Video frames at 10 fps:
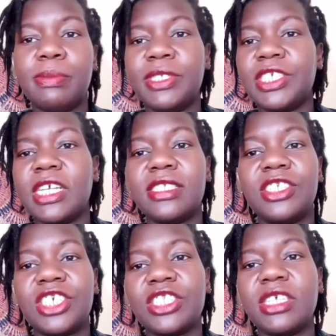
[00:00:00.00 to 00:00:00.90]
just
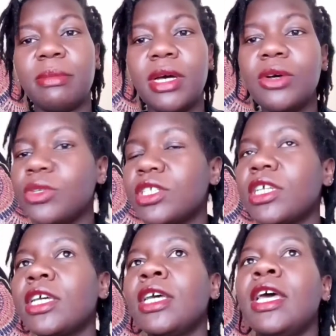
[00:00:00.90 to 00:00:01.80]
check them out
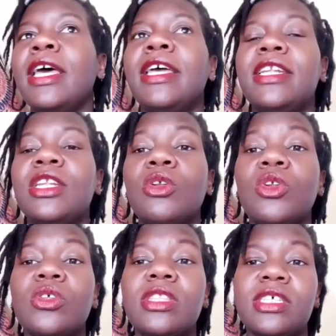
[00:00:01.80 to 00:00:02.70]
and
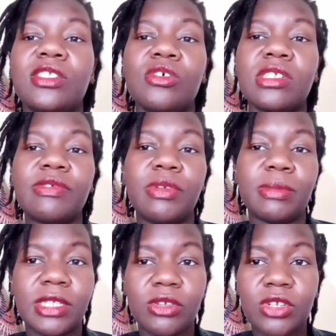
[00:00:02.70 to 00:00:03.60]
download the songs from
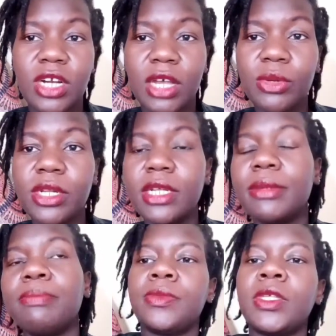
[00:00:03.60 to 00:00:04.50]
SoundCloud.
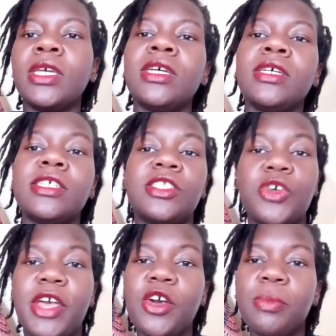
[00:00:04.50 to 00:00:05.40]
So I
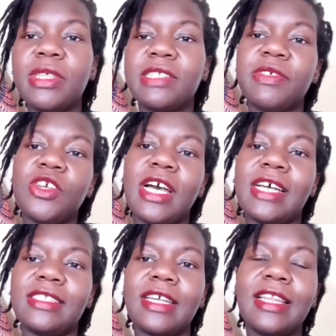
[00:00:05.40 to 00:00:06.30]
hope this video has
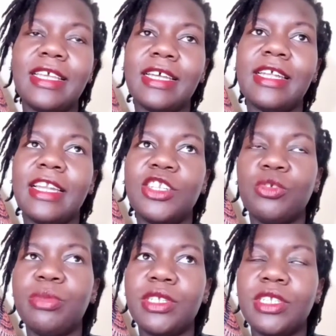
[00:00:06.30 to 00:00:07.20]
cleared a little
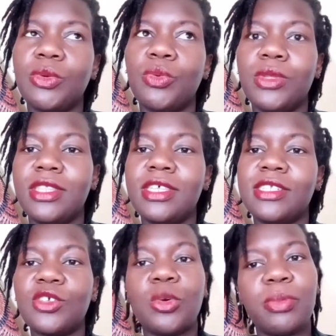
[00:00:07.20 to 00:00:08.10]
bit with this
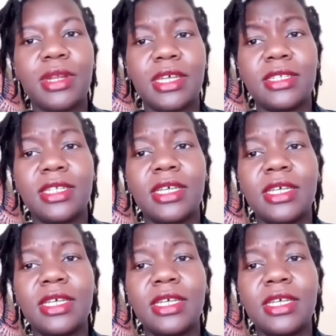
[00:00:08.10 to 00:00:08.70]
copyright